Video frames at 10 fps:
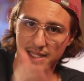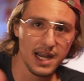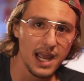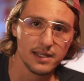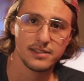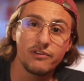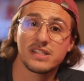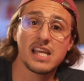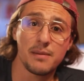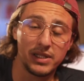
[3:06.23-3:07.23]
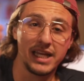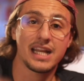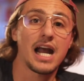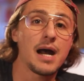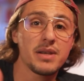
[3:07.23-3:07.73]
to the next? For example, in
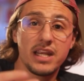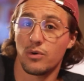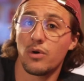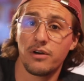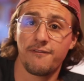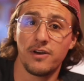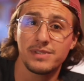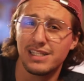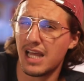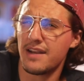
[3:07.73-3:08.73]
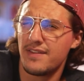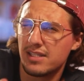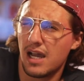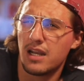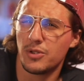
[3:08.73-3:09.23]
comedy and horror films, a lot of
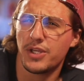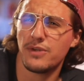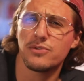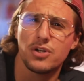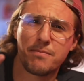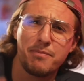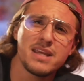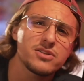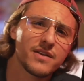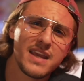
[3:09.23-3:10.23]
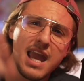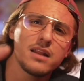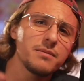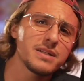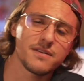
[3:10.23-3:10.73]
these audible cues are based on the
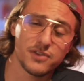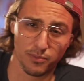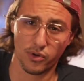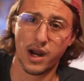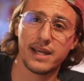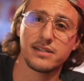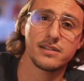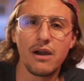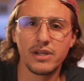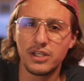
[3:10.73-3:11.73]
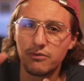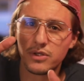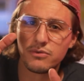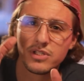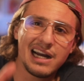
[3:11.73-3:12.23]
elements of surprise. How can you
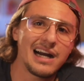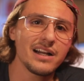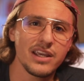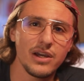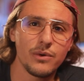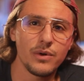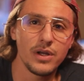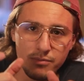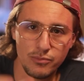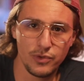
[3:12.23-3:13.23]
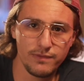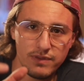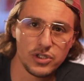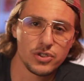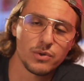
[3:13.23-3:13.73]
use audio to move
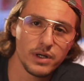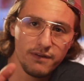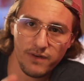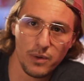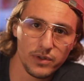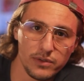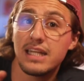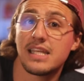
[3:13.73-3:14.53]
the story forward? An